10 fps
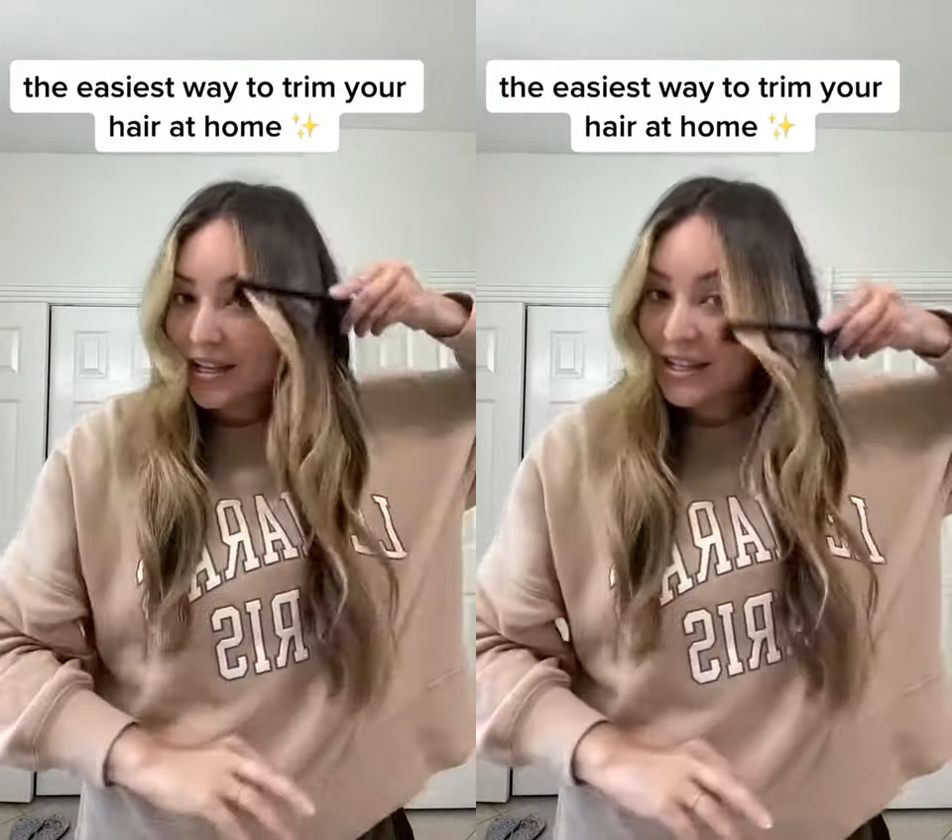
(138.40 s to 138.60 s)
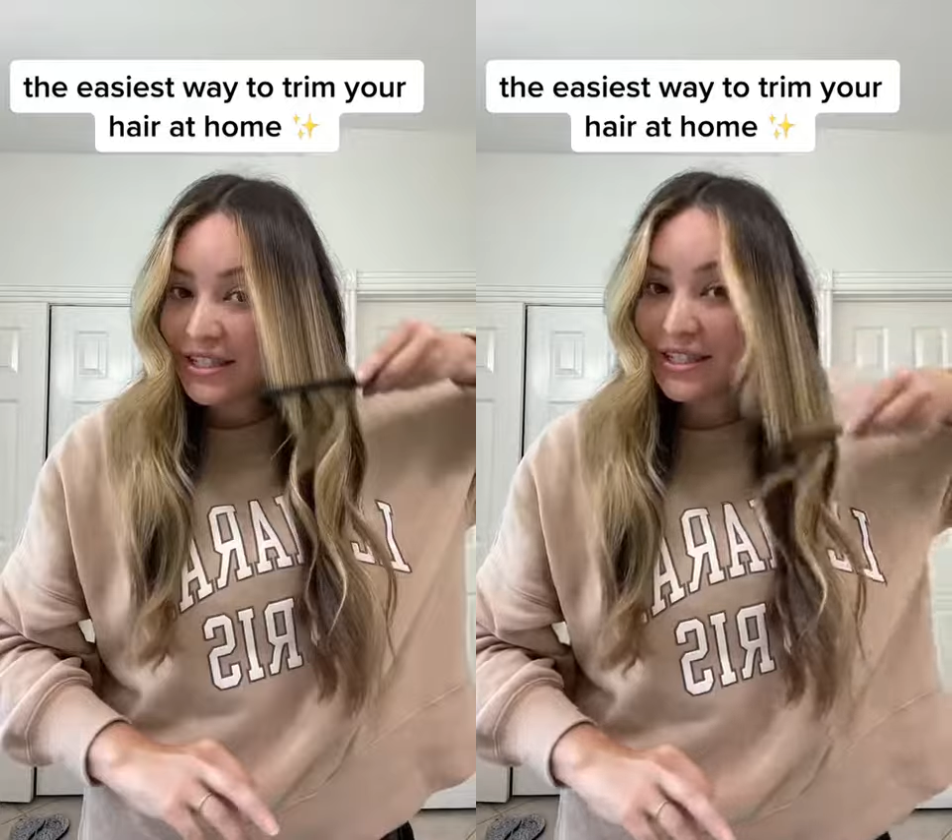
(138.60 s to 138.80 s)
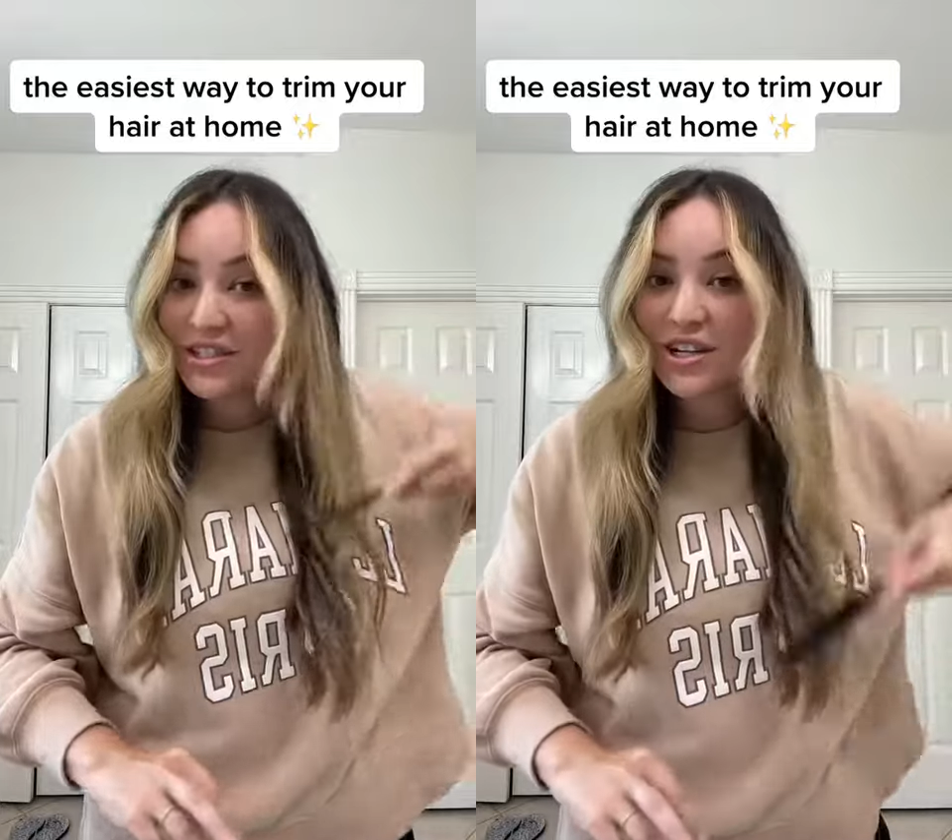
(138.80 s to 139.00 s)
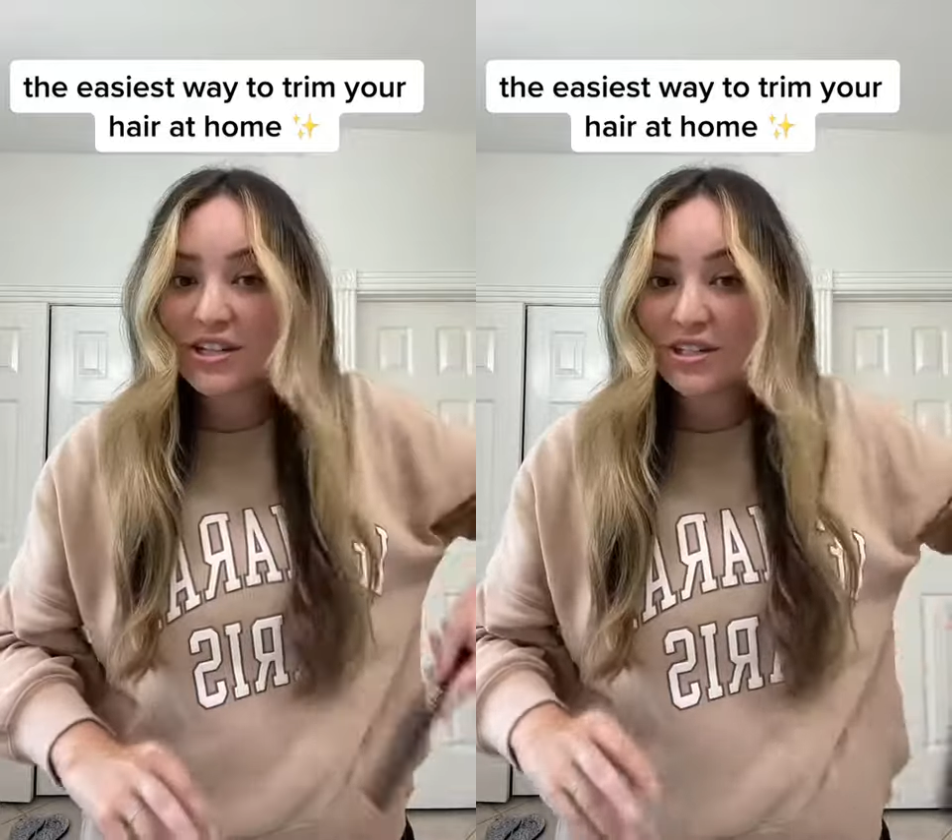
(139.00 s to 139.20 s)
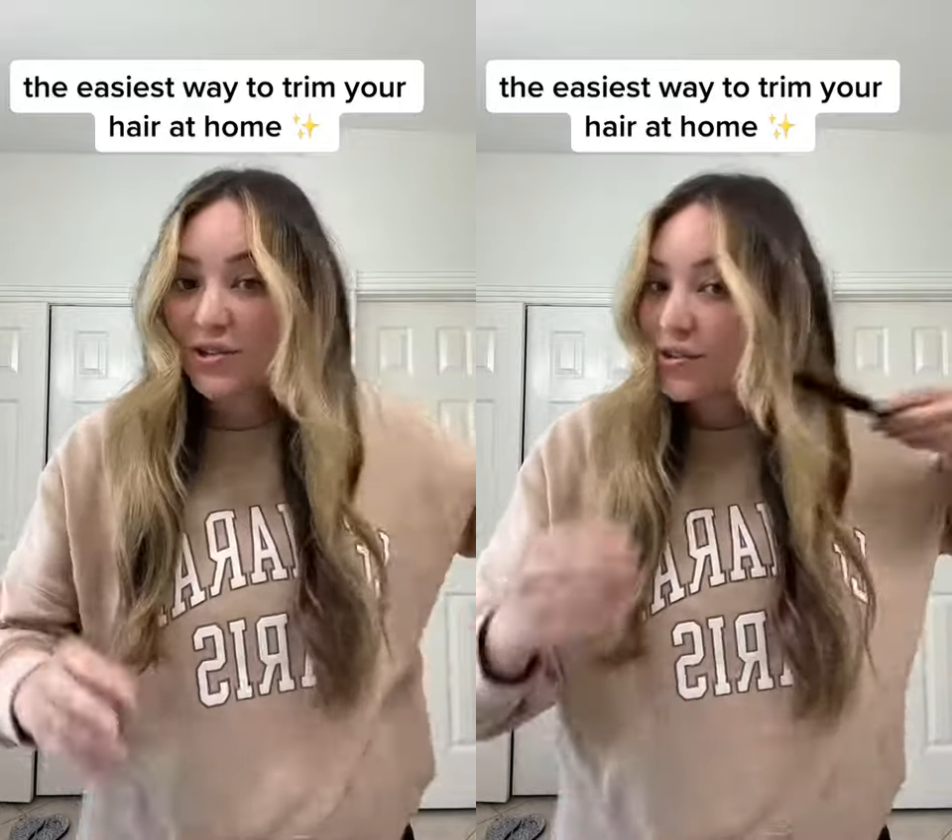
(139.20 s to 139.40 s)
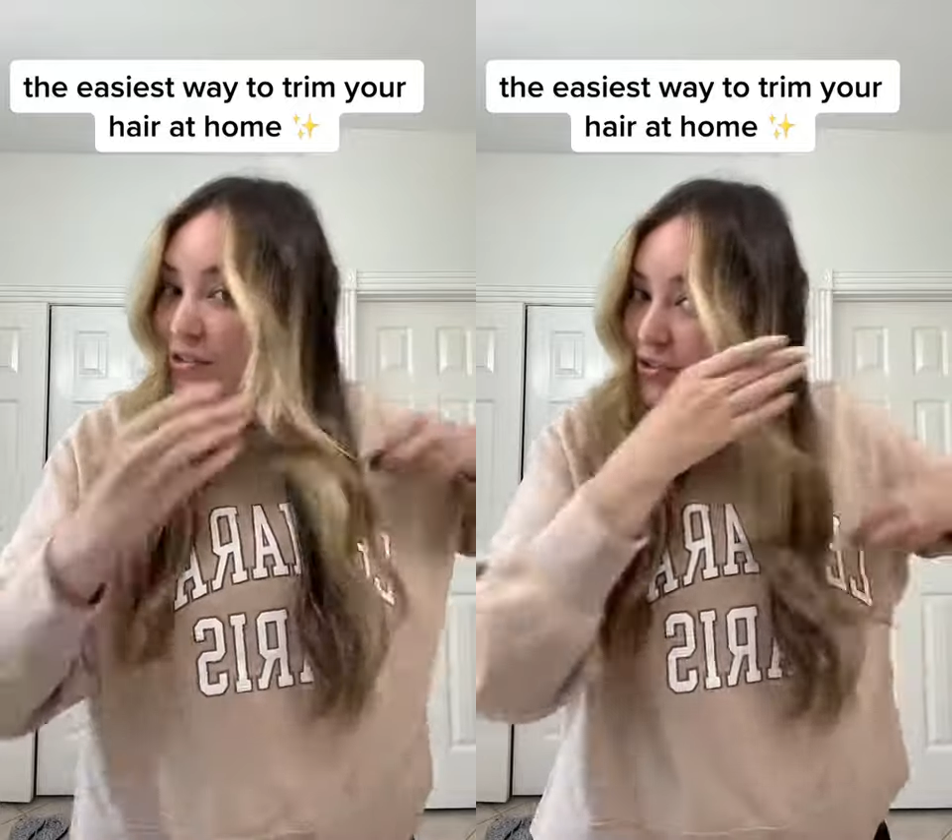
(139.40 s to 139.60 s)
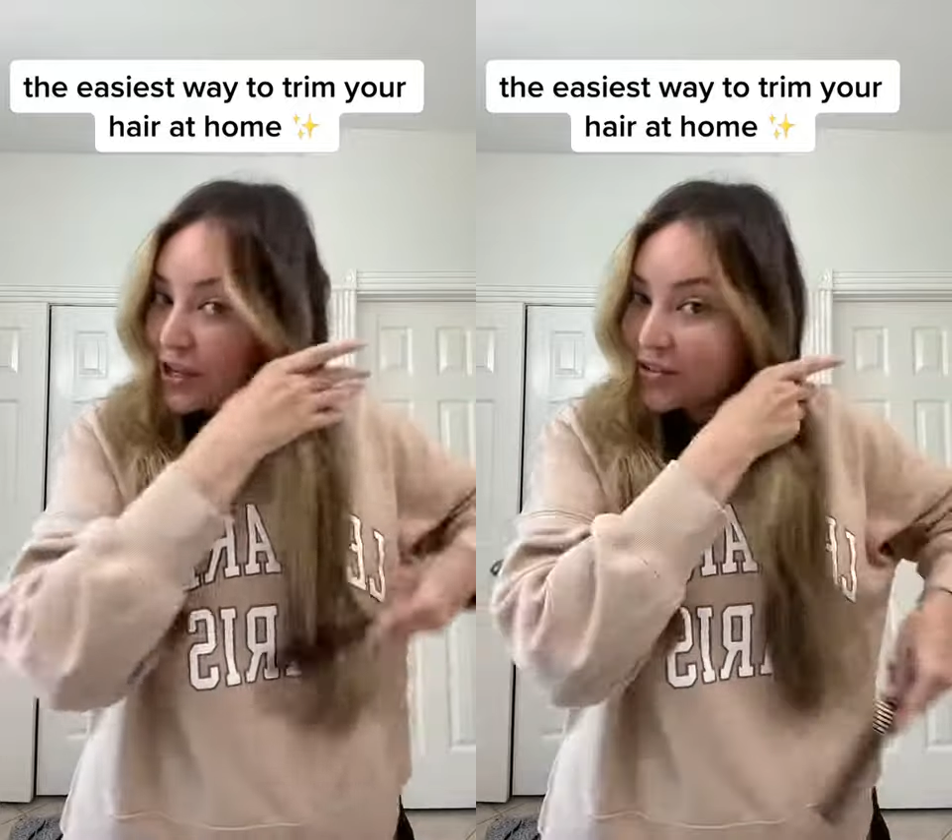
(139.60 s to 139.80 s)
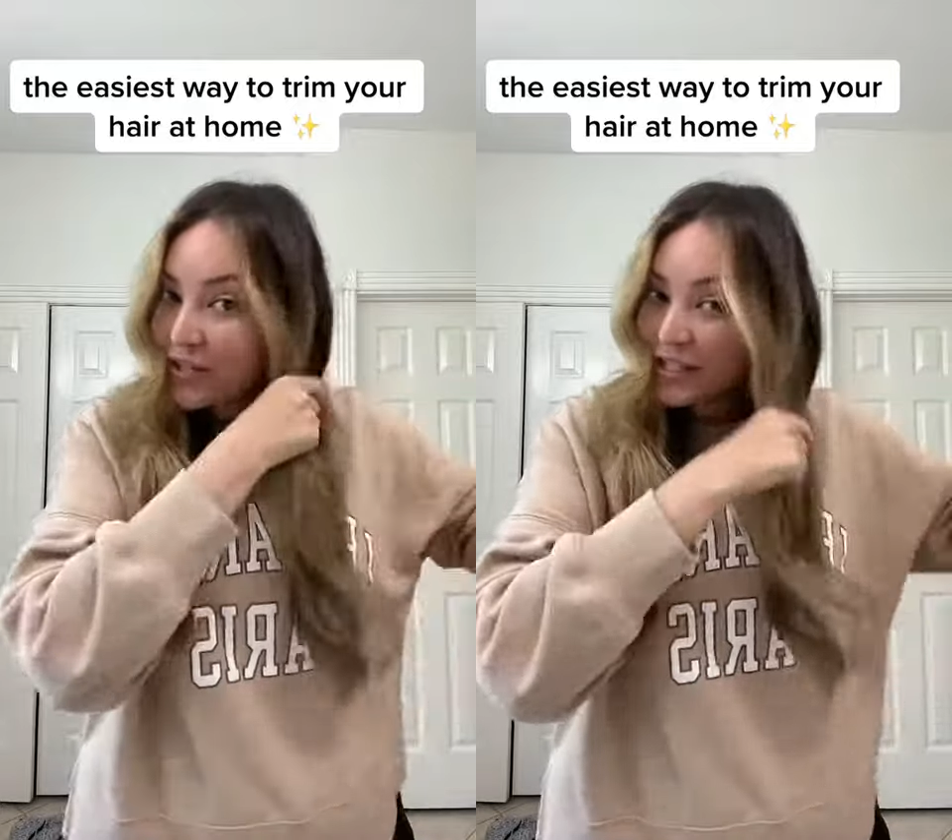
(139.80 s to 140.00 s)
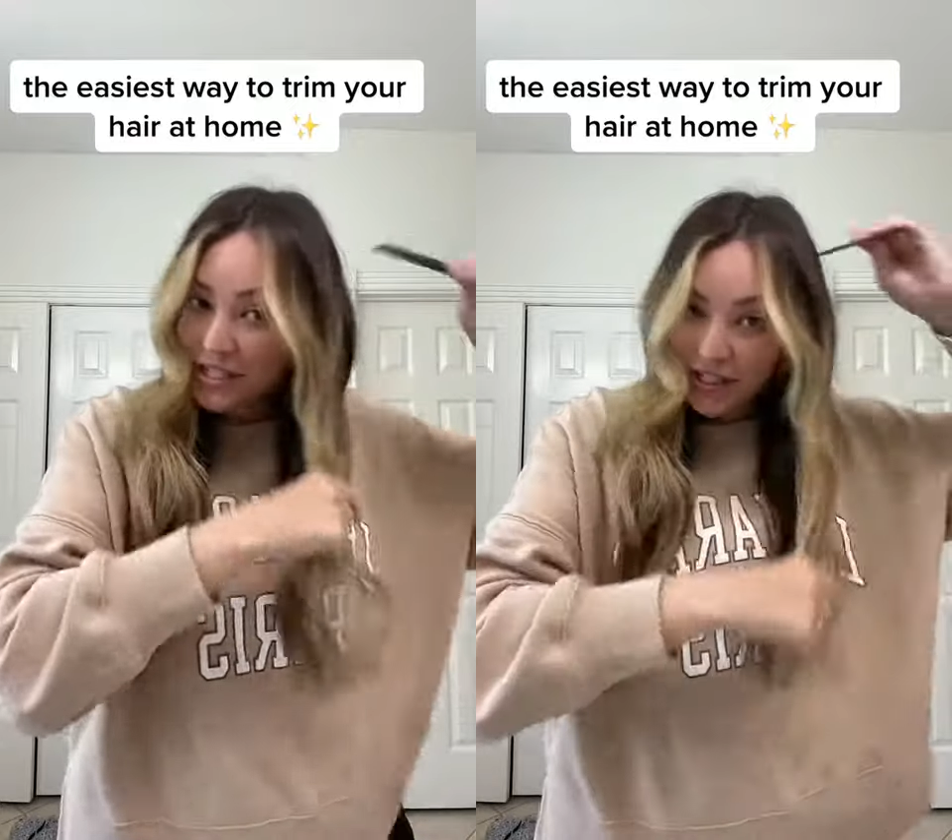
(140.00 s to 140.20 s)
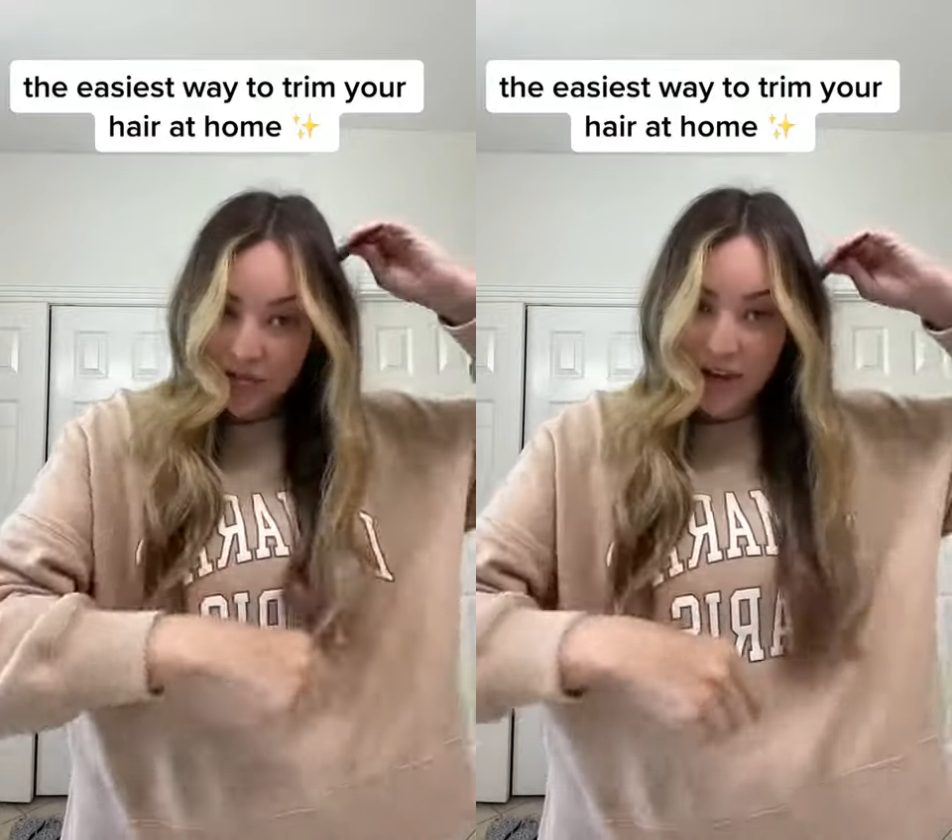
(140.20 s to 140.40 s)
This is just to hold you over
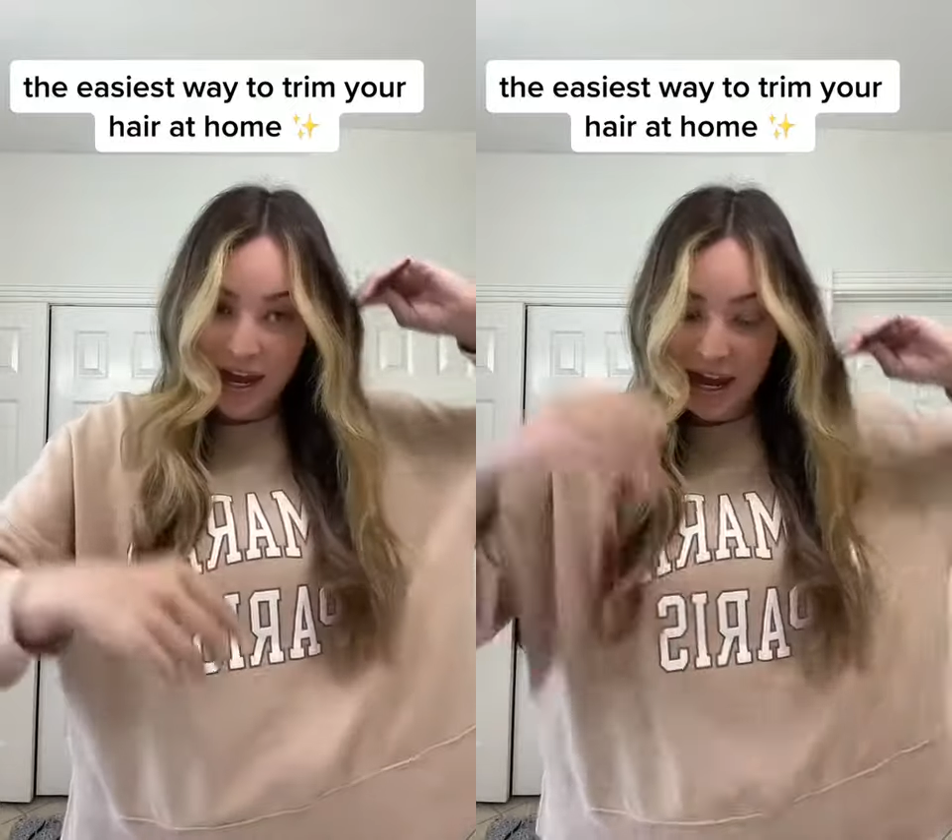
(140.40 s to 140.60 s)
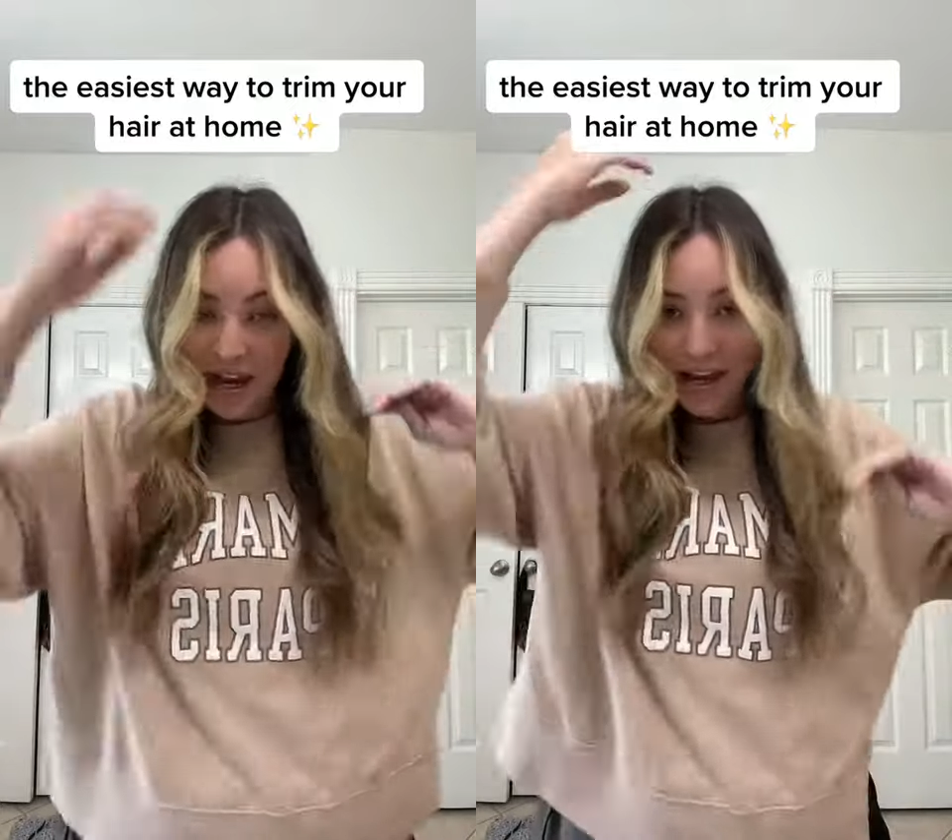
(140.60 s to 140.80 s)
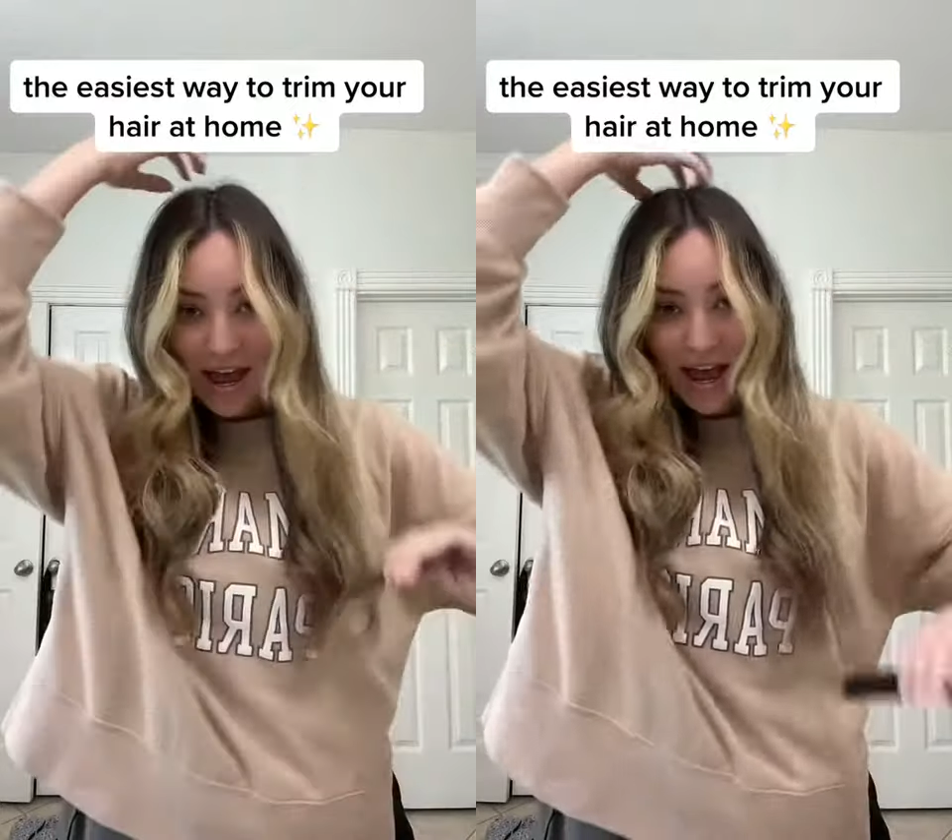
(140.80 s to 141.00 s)
until you can